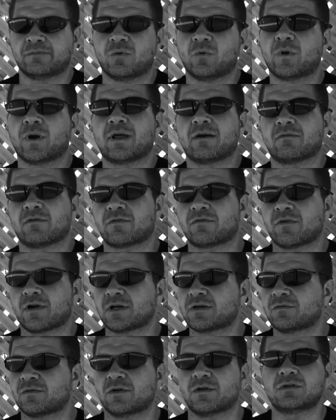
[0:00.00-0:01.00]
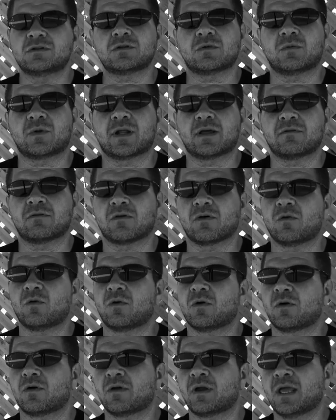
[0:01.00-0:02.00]
whatever, fresh foods or whatever,
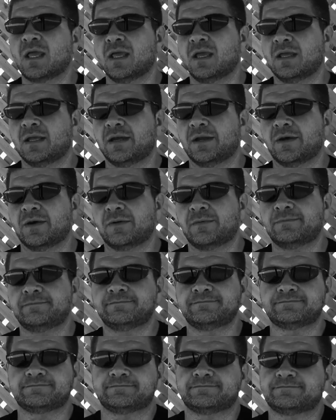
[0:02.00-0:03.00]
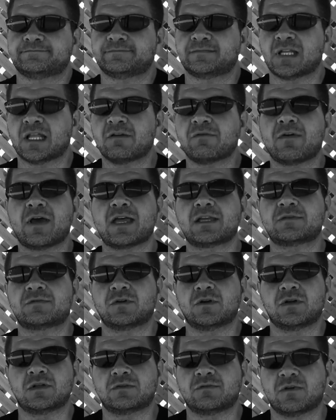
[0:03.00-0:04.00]
or you know, fast
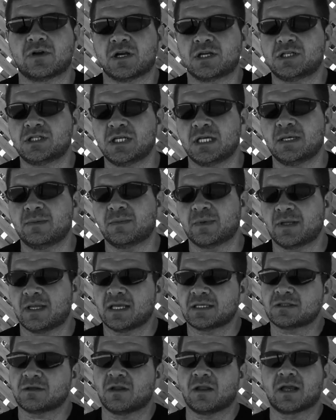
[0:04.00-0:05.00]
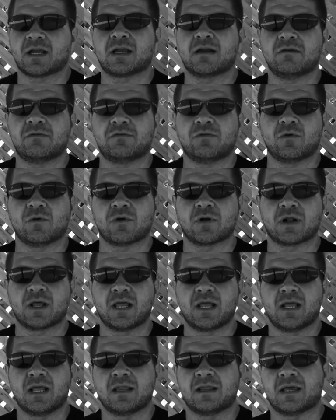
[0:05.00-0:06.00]
food is very cheap and that's all I can afford,
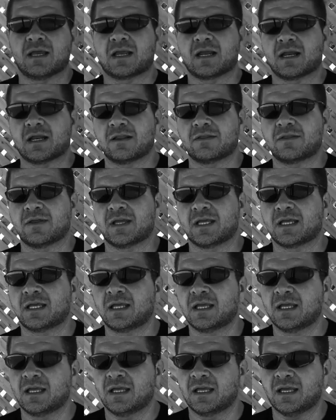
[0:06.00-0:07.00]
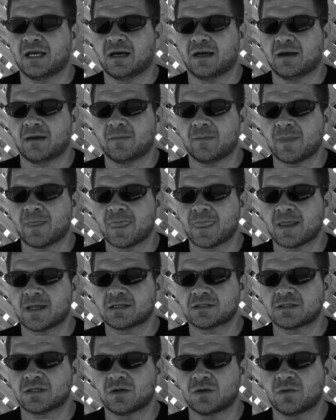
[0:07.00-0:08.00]
that kind of thing.
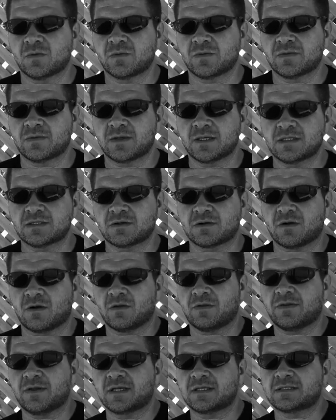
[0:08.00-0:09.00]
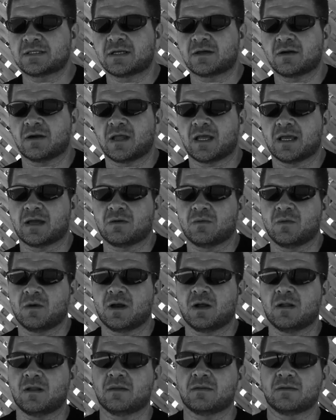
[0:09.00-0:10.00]
So these are all things that are like,
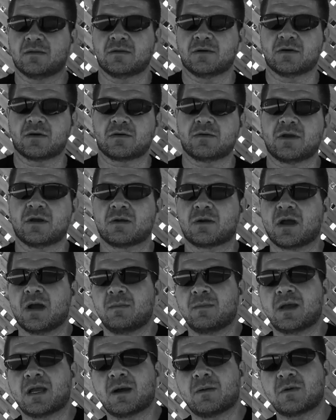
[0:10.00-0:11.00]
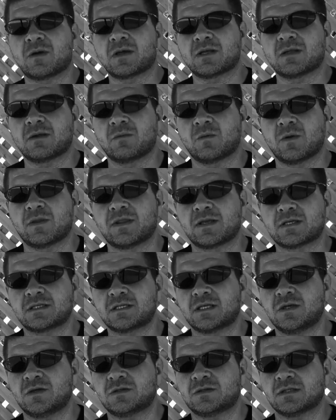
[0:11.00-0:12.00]
well, you're coming up with
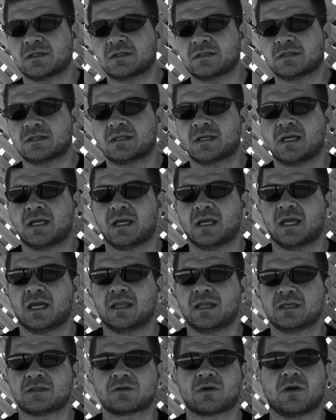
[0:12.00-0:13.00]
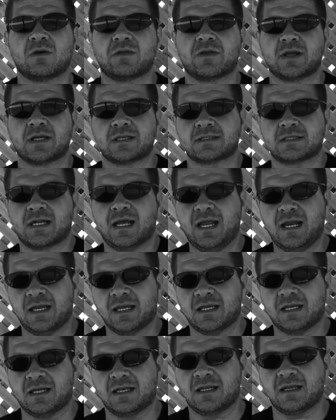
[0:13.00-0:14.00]
excuses, and these are all things that I
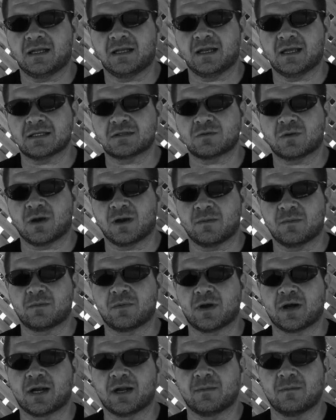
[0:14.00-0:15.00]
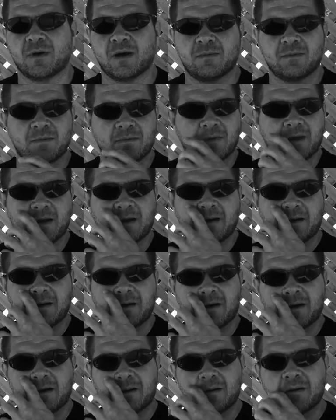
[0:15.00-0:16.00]
did, and that's why I'm bringing them up. I'm
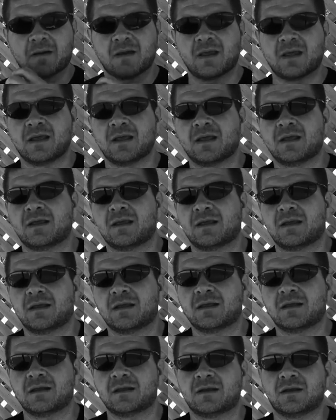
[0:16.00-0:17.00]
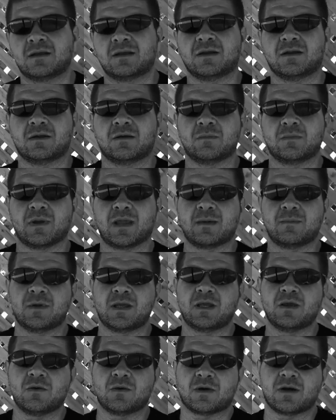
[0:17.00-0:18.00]
not you know,
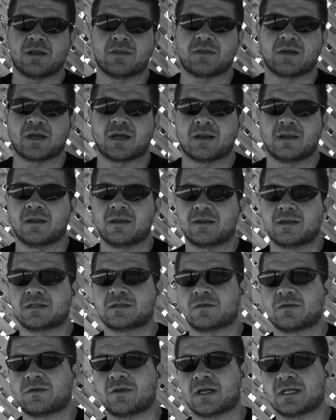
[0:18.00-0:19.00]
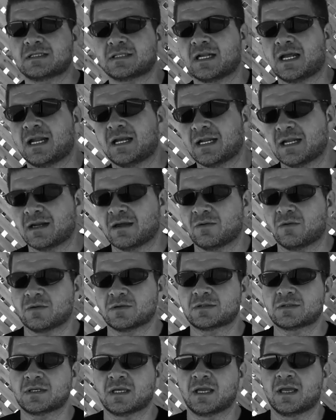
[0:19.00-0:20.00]
blaming you or anything. These are things that I did.
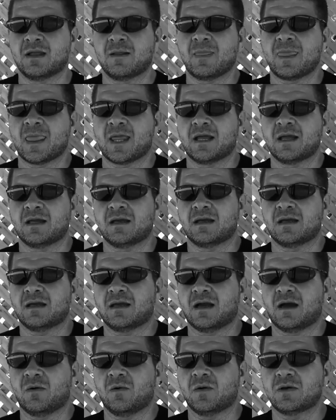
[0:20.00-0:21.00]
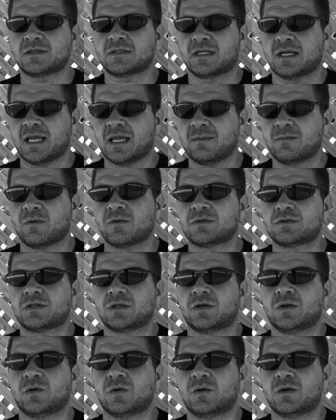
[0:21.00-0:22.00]
I wasn't able
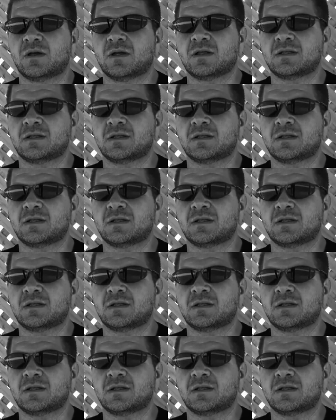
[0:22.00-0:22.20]
to